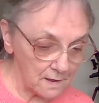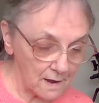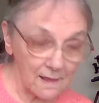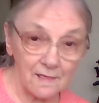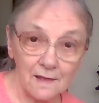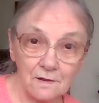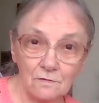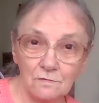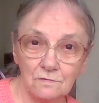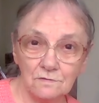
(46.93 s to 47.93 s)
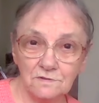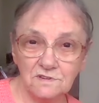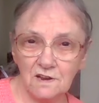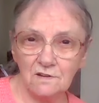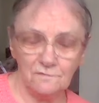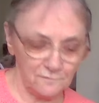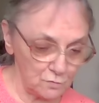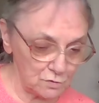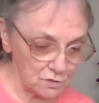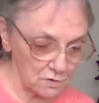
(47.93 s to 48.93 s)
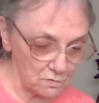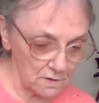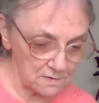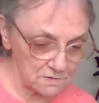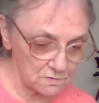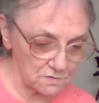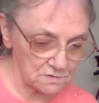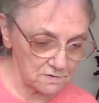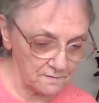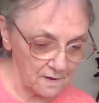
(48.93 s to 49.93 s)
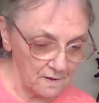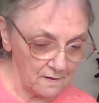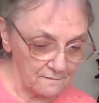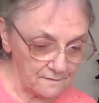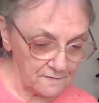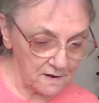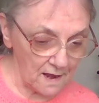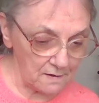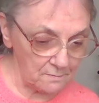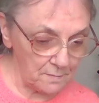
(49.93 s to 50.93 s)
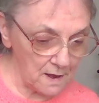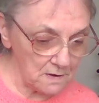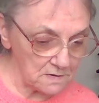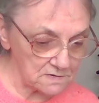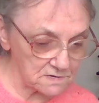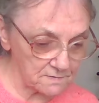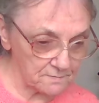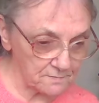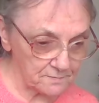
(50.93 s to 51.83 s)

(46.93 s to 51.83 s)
I like that on tin fruit, you know, that sort of stuff. 59 pence.